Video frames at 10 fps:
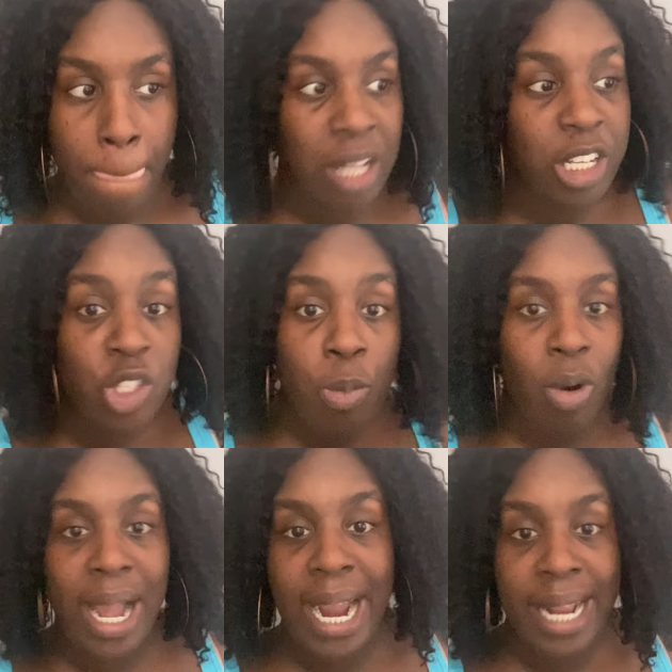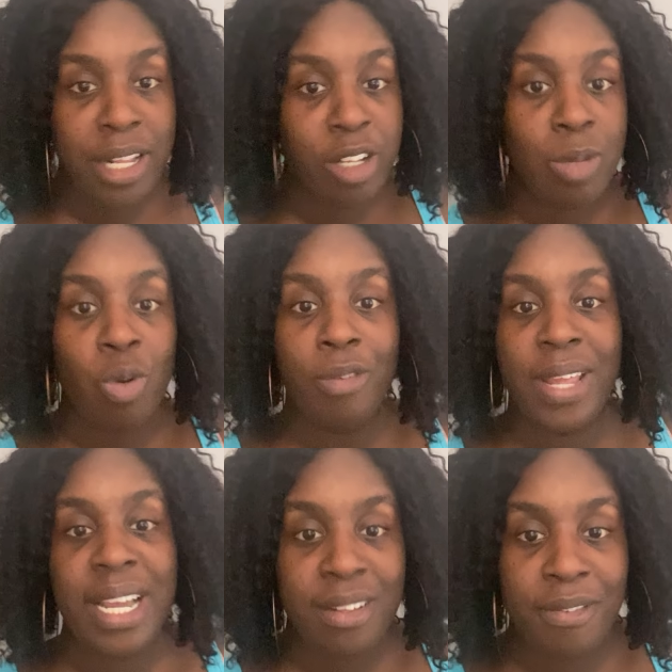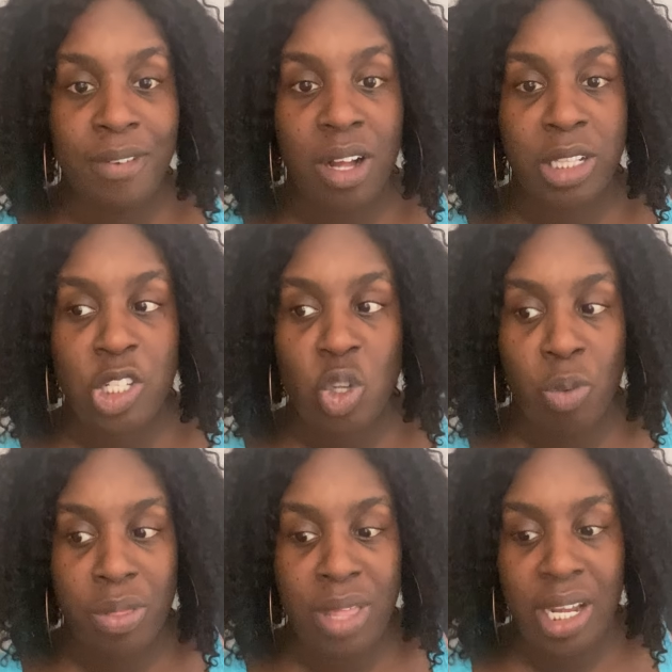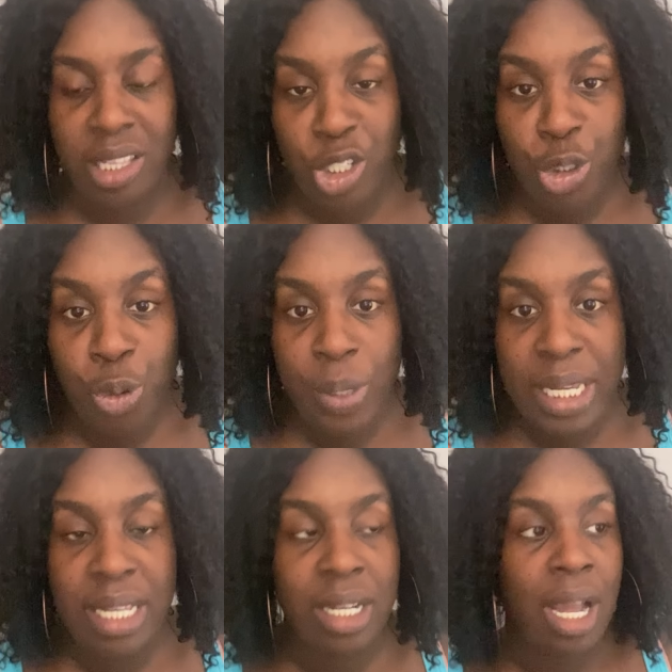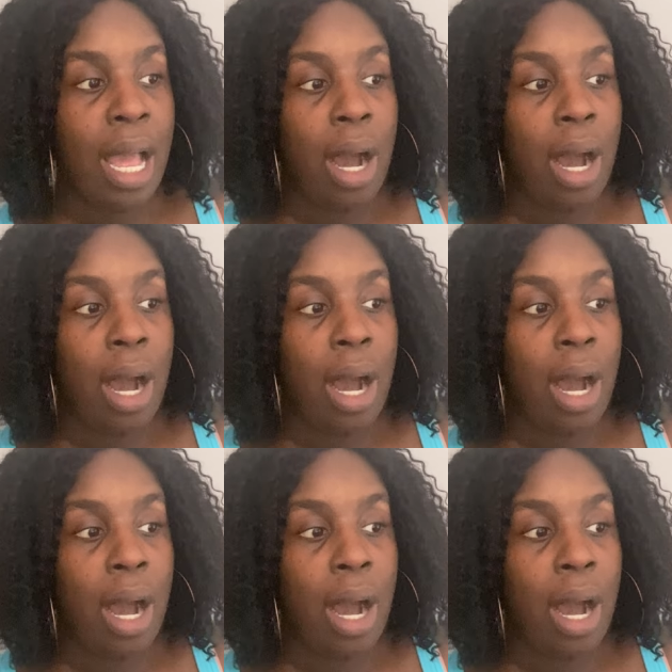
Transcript: There's no more hiding. There's no more faking the funk. There's no more thinking that you're weak.